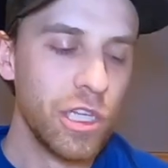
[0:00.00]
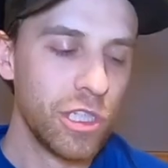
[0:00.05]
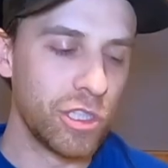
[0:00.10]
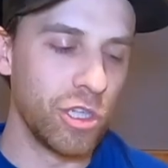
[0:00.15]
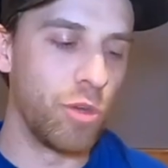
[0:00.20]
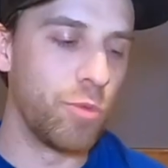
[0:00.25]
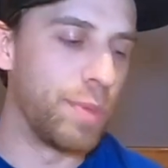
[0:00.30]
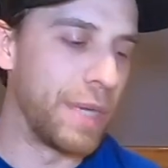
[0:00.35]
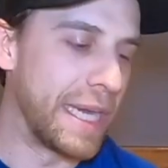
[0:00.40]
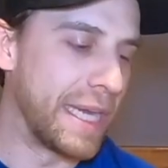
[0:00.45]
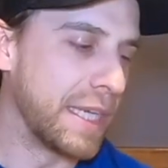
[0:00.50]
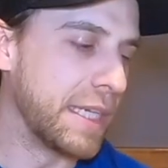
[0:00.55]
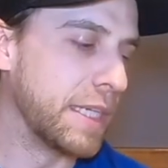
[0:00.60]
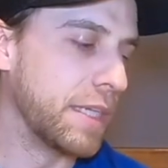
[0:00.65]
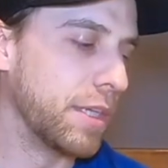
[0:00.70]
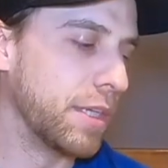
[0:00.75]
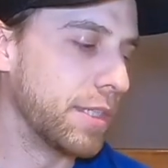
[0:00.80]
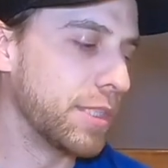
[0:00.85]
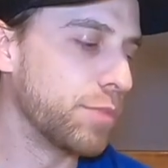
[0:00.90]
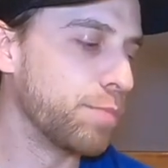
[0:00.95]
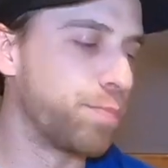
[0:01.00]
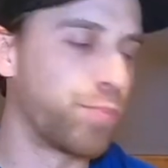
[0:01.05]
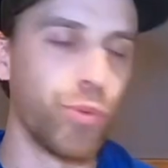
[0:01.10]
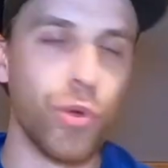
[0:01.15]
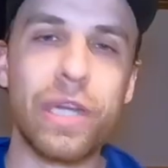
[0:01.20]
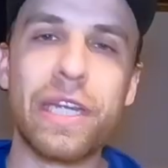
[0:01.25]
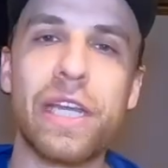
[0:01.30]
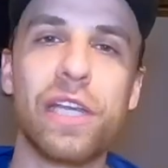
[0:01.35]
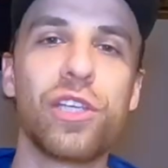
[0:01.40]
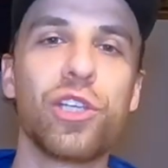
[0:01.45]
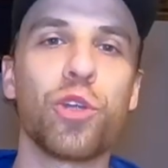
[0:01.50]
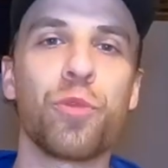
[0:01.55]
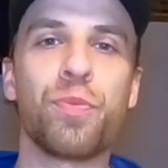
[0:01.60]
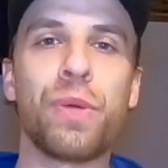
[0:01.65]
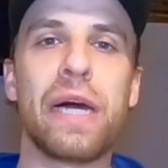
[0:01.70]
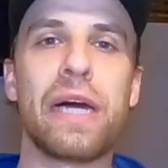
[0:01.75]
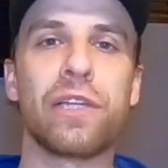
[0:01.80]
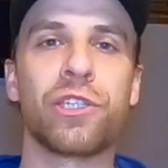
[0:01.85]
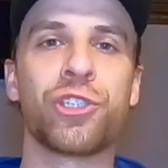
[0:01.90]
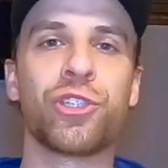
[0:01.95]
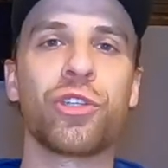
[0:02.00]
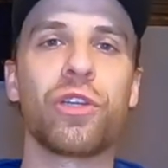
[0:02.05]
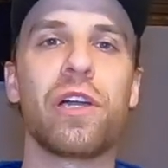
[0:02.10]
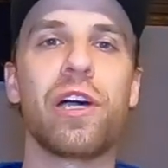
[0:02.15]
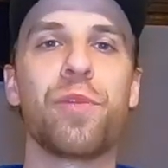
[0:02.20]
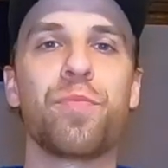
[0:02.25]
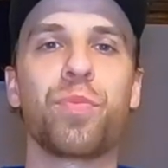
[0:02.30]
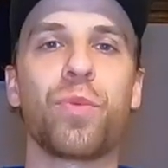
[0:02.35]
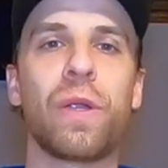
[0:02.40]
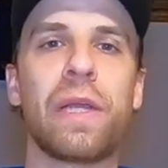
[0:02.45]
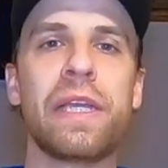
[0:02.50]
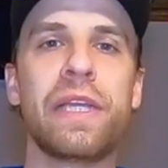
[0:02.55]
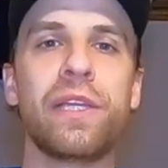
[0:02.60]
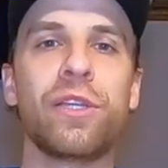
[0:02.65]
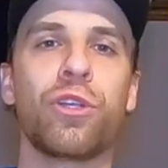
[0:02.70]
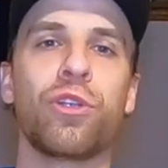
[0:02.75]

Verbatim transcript: So by bringing your posture upright,